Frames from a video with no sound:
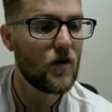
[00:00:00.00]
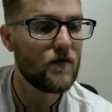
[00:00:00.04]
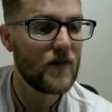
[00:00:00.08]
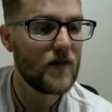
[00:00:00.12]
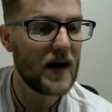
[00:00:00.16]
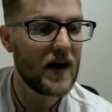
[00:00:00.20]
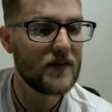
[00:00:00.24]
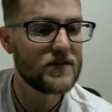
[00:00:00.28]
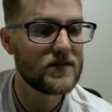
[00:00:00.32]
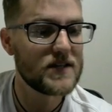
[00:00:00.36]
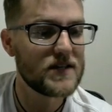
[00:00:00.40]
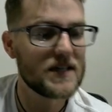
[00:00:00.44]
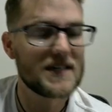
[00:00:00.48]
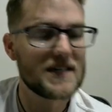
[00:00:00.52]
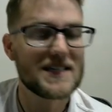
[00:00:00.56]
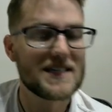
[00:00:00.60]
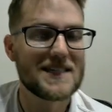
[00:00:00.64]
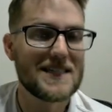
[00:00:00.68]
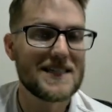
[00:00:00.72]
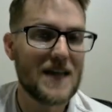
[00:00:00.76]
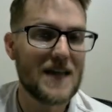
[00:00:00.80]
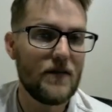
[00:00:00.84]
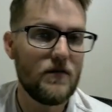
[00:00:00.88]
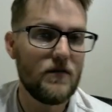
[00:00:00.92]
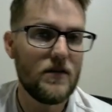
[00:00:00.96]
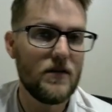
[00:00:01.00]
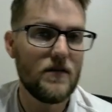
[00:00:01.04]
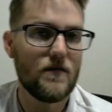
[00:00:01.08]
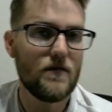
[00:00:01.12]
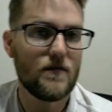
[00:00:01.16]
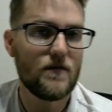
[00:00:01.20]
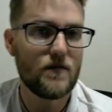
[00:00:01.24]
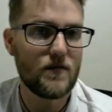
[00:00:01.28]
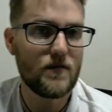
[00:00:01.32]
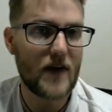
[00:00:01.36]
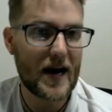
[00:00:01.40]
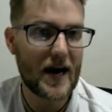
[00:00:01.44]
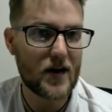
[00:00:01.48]
5, 6, 7
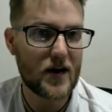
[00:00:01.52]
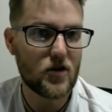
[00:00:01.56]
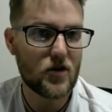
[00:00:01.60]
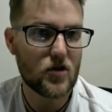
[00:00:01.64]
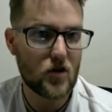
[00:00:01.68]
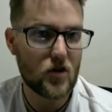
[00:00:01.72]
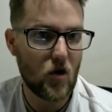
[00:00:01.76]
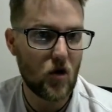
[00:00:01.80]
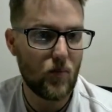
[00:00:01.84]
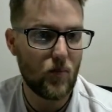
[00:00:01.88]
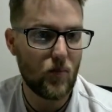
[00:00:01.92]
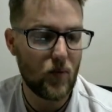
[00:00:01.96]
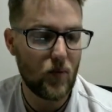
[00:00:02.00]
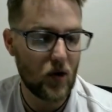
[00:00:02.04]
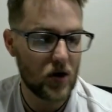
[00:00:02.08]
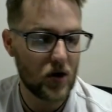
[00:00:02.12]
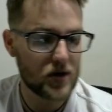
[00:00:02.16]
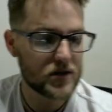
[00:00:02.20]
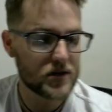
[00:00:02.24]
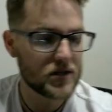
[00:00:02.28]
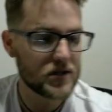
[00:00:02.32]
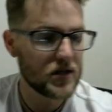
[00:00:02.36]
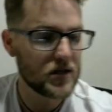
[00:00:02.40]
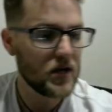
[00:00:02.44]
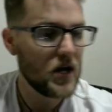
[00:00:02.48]
fighter gold parts.